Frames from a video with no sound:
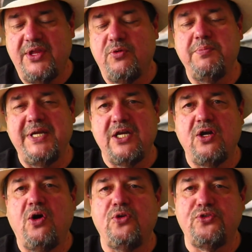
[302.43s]
They were being
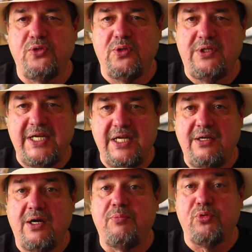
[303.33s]
culturally
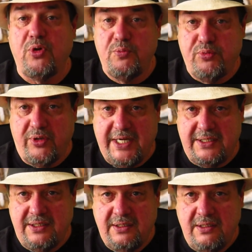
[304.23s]
appropriate.
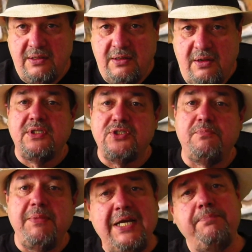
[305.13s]
So
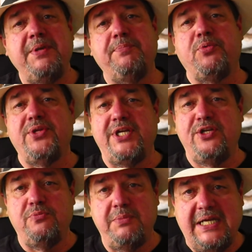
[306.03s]
many people that
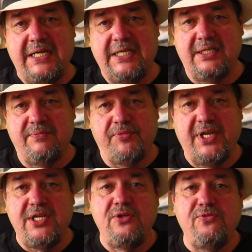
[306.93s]
you meet
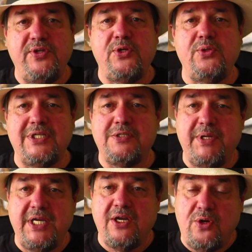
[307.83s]
that you view as
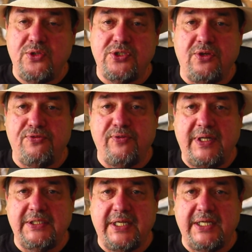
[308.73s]
being oh so
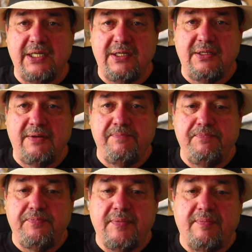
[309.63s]
friendly
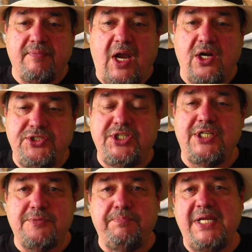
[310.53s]
are
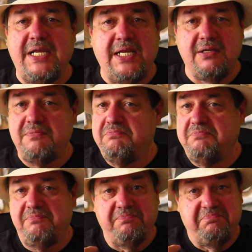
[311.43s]
just being
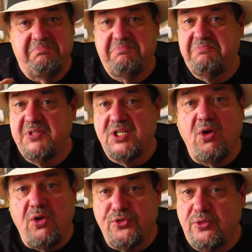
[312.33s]

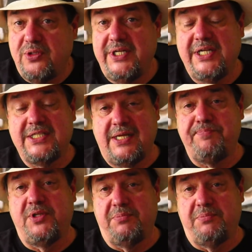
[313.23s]
culturally acceptable.